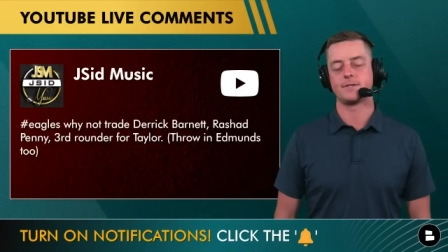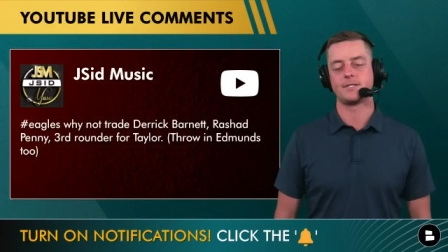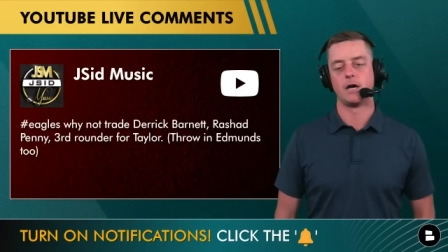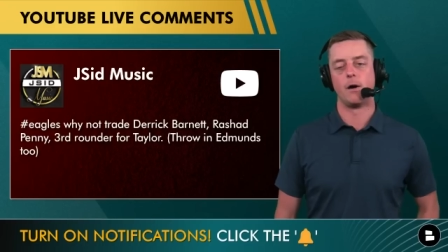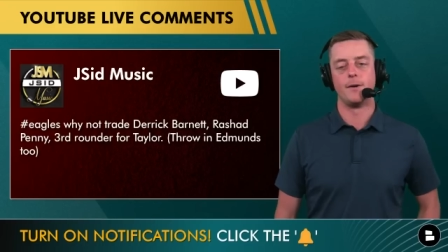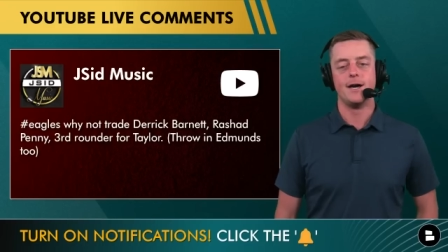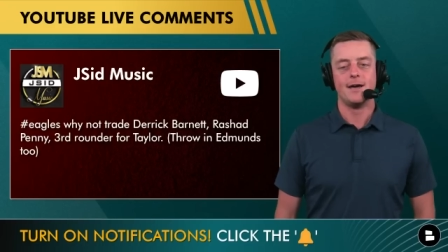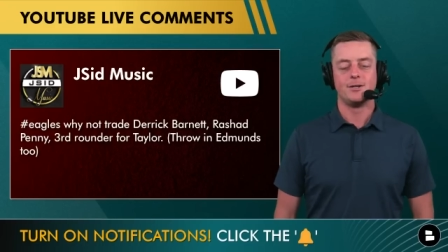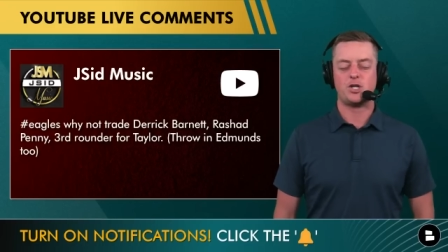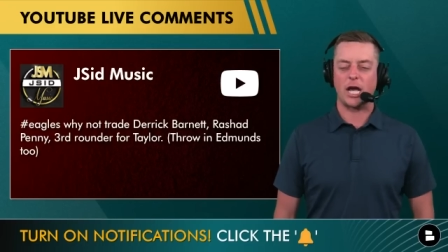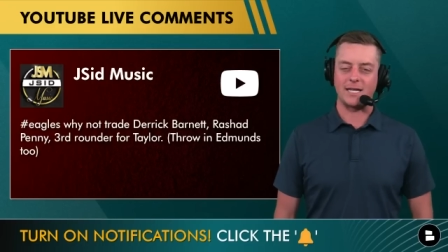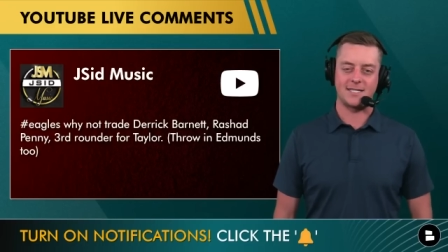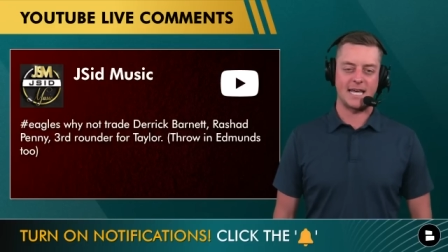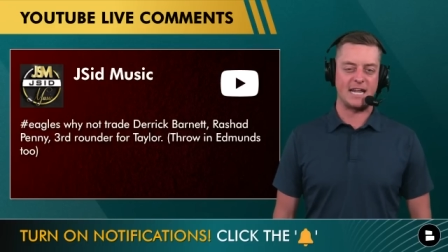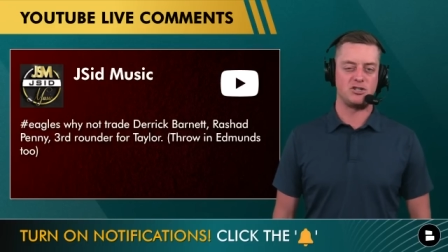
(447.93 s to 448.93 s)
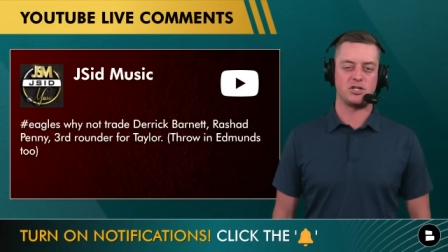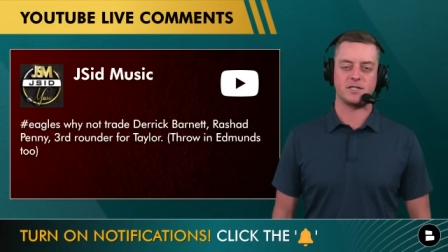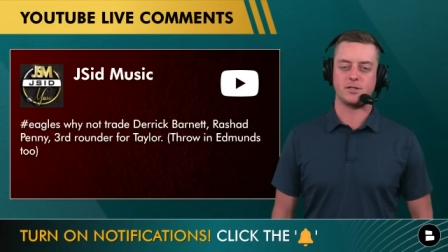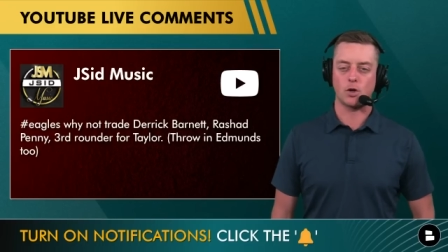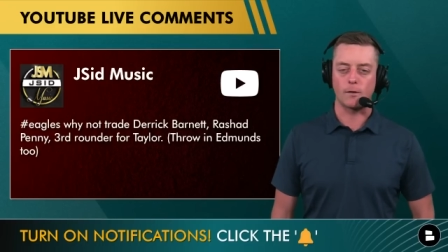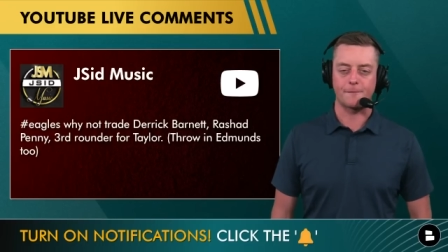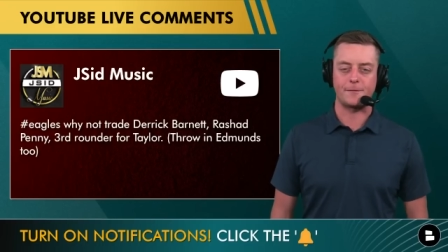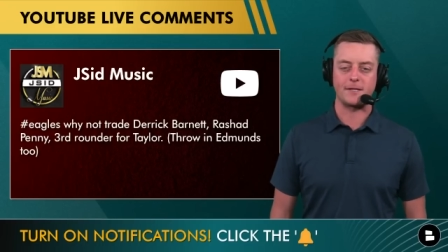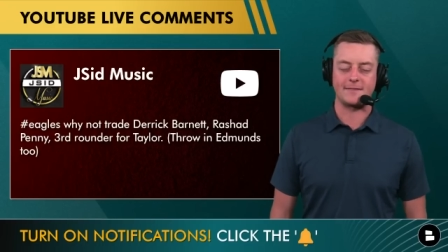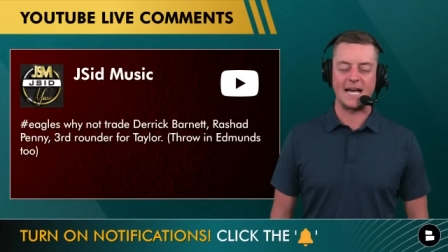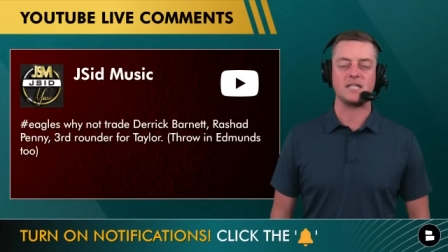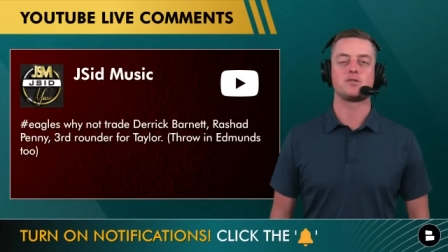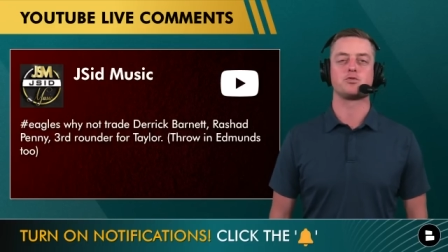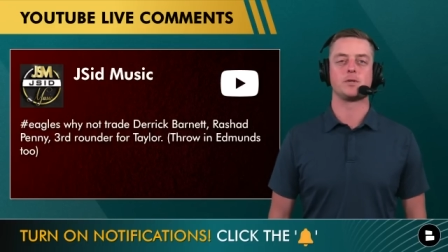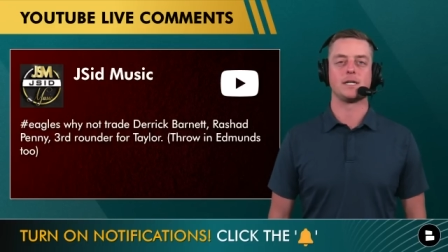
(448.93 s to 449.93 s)
So Jay said, I just don't think
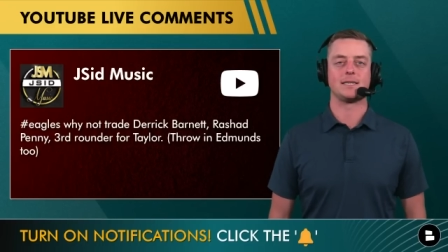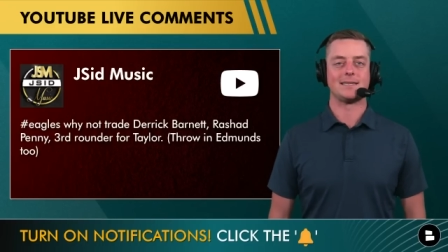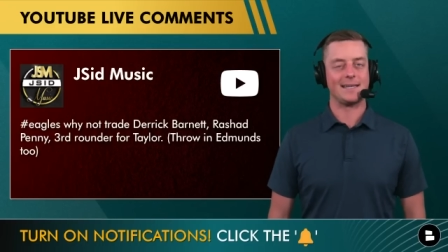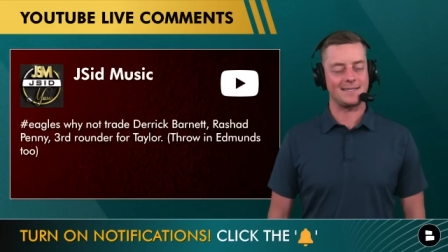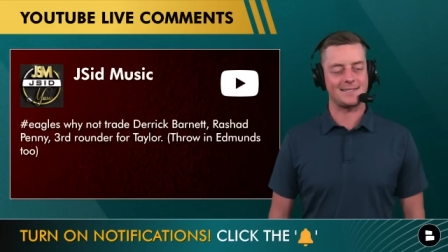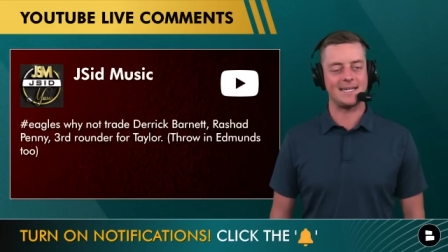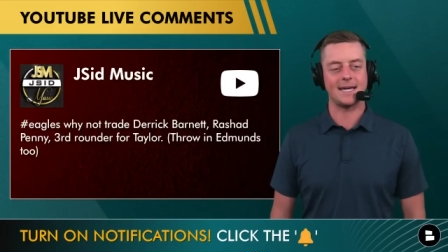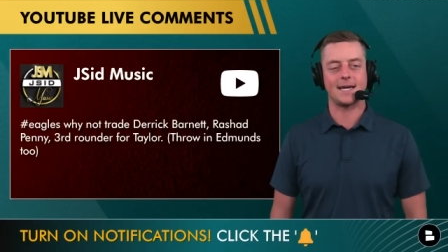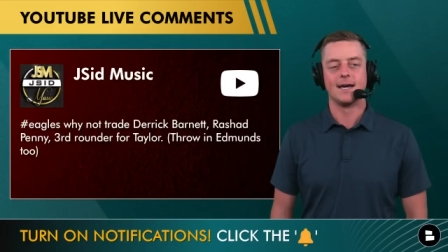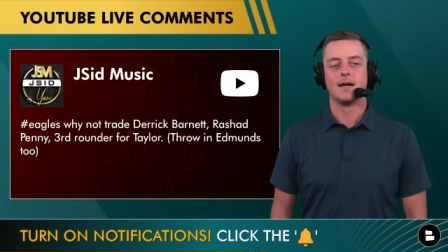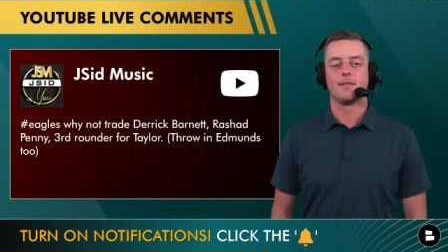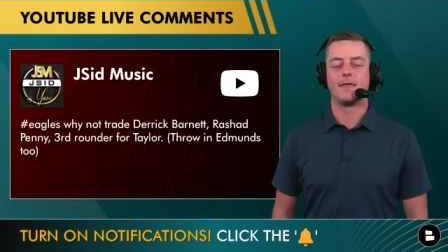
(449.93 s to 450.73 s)
that's realistic.